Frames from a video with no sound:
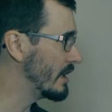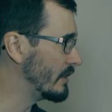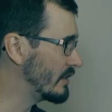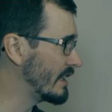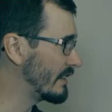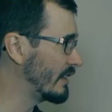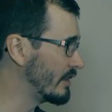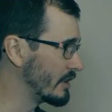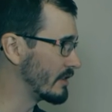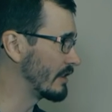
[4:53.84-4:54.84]
he starts
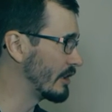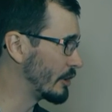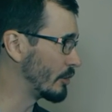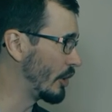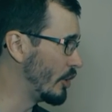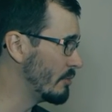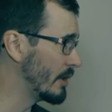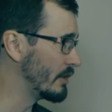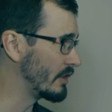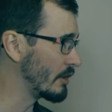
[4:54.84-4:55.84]
selling it to the local
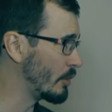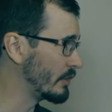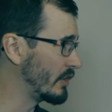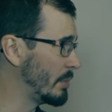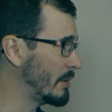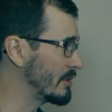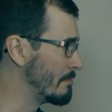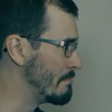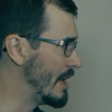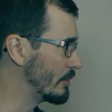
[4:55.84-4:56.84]
hobos, and it causes people to
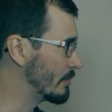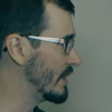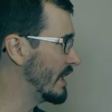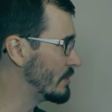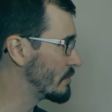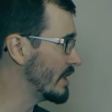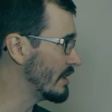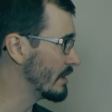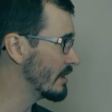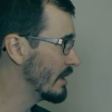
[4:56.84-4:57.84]
melt when they drink it.